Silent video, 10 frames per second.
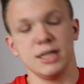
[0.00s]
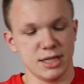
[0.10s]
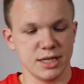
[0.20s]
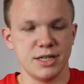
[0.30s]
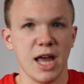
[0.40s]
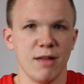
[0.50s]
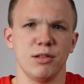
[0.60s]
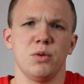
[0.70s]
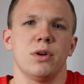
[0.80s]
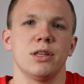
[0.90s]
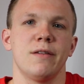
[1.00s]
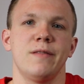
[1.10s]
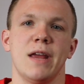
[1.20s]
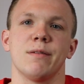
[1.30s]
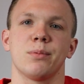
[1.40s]
This is definitely one of the
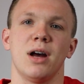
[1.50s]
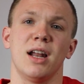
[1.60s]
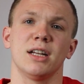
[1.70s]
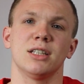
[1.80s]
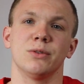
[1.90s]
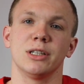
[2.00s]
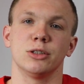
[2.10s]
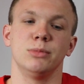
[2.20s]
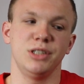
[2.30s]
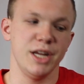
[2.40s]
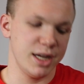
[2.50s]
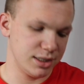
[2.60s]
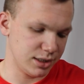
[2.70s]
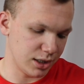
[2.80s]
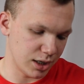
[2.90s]
favorite products that Wrestle Boutique
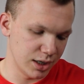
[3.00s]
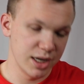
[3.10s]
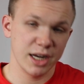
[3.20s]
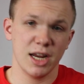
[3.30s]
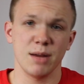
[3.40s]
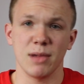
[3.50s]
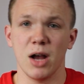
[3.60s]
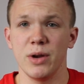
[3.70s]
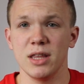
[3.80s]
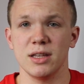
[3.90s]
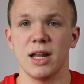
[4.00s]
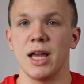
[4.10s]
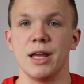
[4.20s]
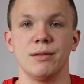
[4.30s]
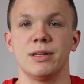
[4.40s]
has came out with, and
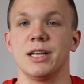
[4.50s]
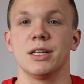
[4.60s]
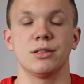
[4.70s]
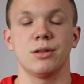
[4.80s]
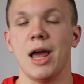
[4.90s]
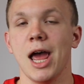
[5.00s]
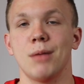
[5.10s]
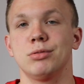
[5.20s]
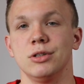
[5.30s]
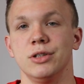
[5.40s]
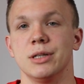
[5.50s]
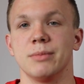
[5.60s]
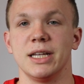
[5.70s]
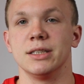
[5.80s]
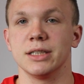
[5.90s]
I think it's absolutely
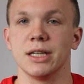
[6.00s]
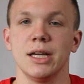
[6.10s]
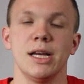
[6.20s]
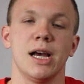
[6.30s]
amazing.